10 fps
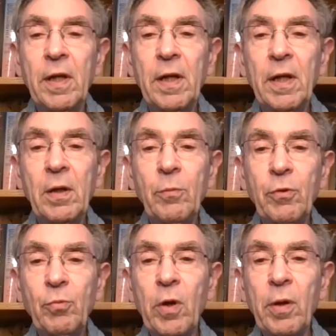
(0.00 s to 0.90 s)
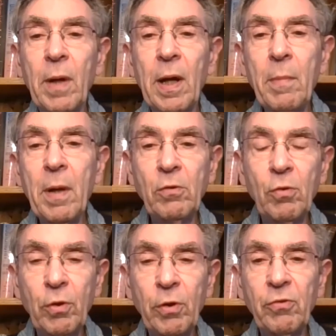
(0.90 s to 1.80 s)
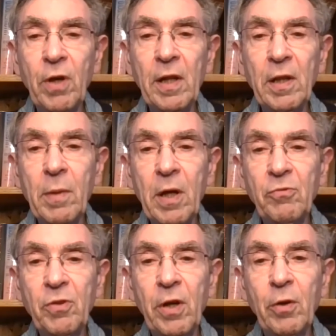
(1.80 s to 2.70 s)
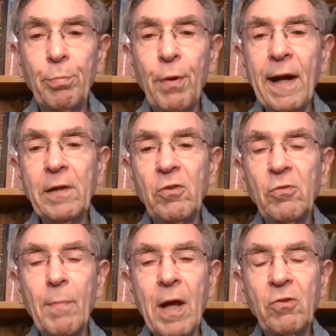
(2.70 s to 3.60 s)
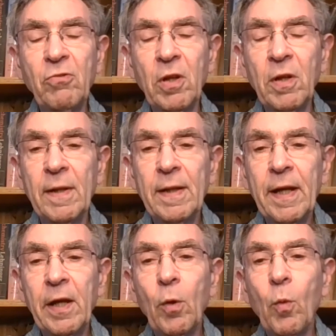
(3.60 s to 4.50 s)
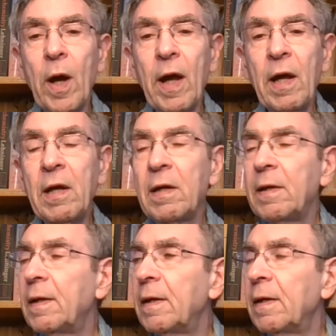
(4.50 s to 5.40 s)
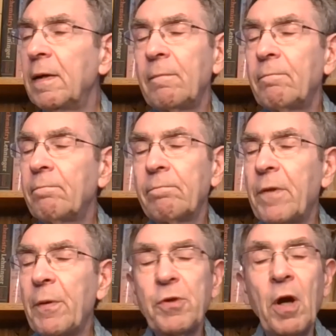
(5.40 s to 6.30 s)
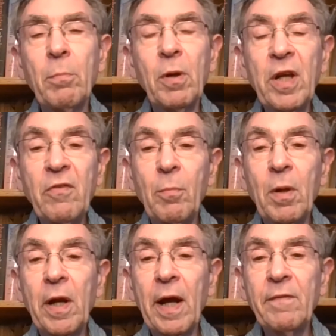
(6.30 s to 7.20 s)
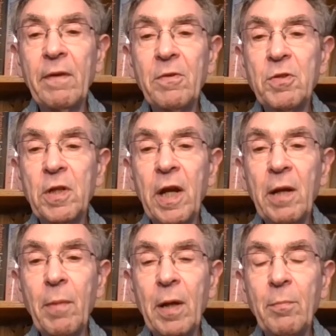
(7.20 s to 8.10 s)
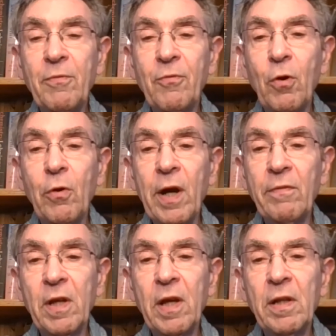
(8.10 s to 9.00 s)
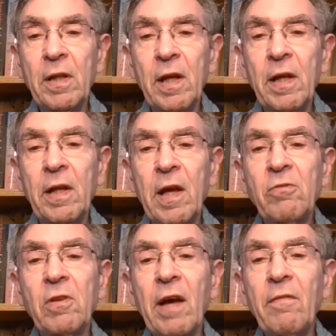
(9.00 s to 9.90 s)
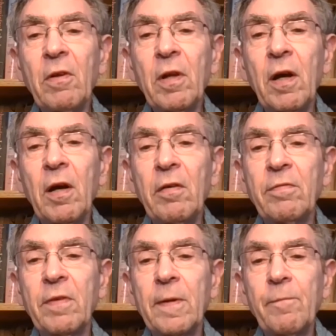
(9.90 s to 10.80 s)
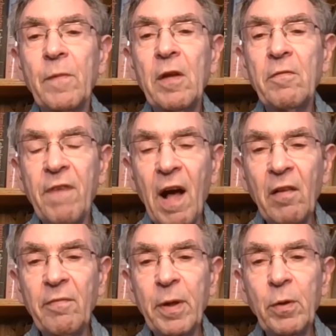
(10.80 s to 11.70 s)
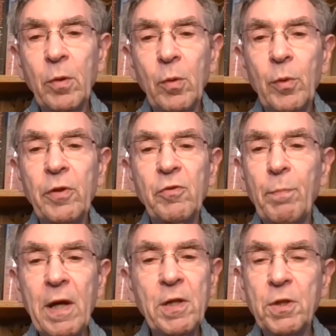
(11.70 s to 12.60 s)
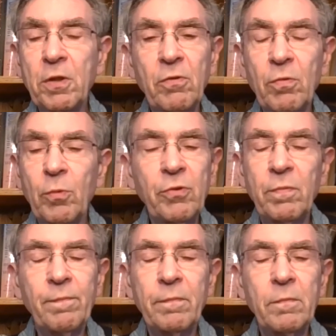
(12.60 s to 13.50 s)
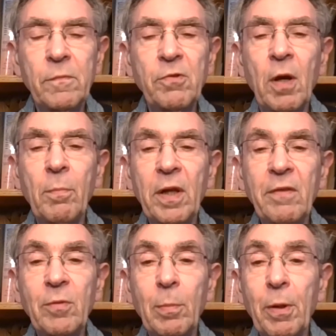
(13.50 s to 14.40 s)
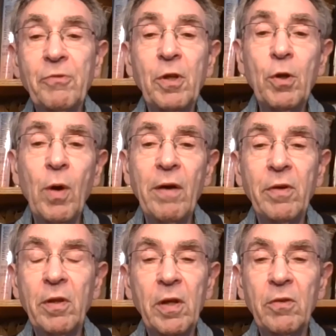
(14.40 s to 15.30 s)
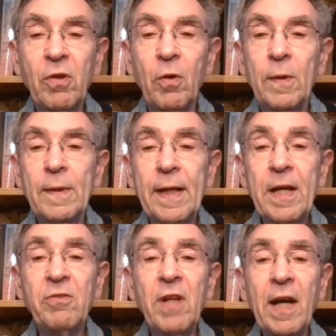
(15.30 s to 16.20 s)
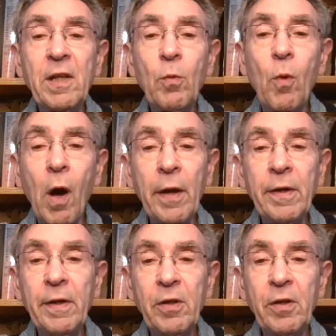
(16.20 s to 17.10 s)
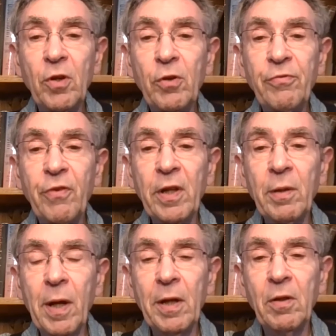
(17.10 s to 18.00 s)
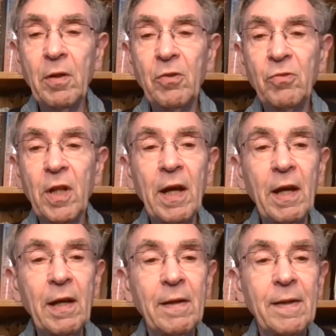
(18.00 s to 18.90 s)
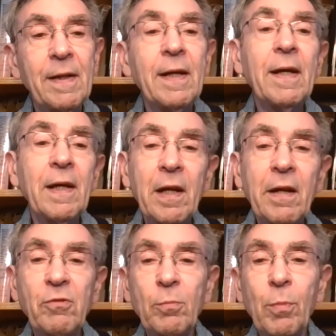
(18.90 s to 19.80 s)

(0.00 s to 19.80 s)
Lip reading: was one of my mentors at the Mass General, practiced medicine in a way that was unbelievable. I've never seen anybody before or after. His level of involvement with his patients was just unbelievable. Plus, he knew everything. So he's 91. He's a good friend of mine to this day. And he lives in